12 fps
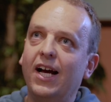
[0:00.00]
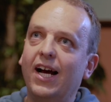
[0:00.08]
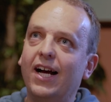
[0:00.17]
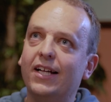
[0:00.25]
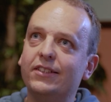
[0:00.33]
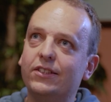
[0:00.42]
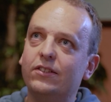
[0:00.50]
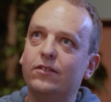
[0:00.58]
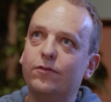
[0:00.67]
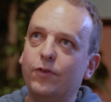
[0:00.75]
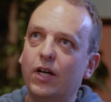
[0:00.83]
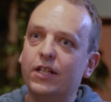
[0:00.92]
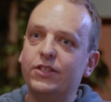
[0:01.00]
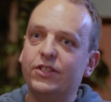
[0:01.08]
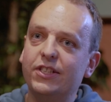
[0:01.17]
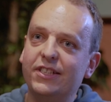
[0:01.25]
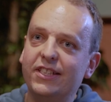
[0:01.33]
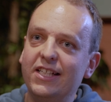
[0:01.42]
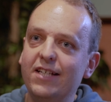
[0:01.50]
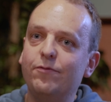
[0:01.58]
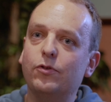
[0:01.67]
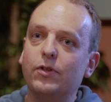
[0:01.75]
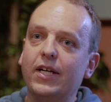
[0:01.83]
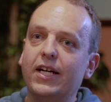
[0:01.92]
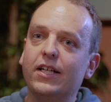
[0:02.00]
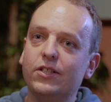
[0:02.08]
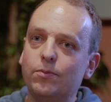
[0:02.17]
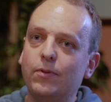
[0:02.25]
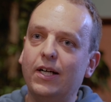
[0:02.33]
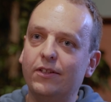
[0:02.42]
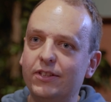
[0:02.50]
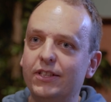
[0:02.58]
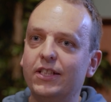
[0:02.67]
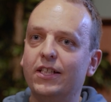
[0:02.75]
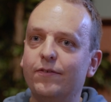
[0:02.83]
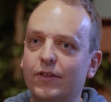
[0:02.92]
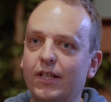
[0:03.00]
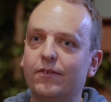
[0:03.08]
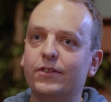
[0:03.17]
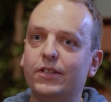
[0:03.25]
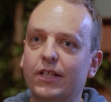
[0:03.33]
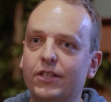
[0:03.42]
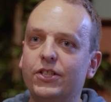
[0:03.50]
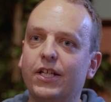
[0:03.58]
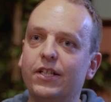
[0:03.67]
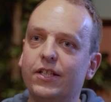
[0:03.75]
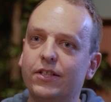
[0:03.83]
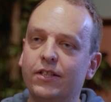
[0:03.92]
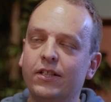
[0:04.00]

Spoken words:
and for us to deliver it as well, to deliver that research agenda.